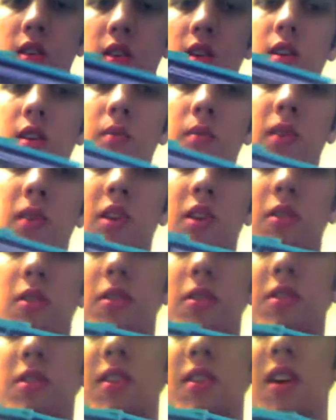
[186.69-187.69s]
I know
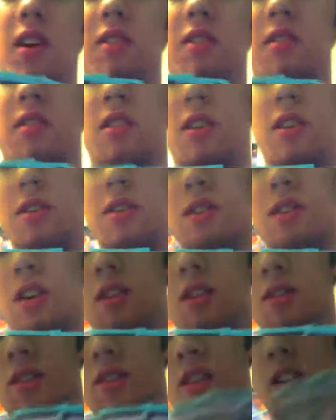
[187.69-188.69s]
these guys are all
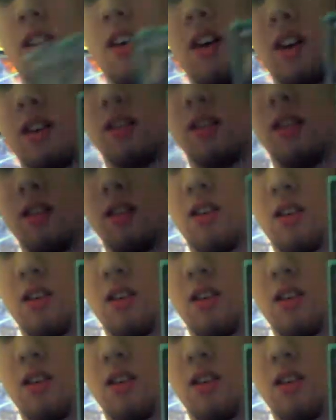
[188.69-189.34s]
stars in the deck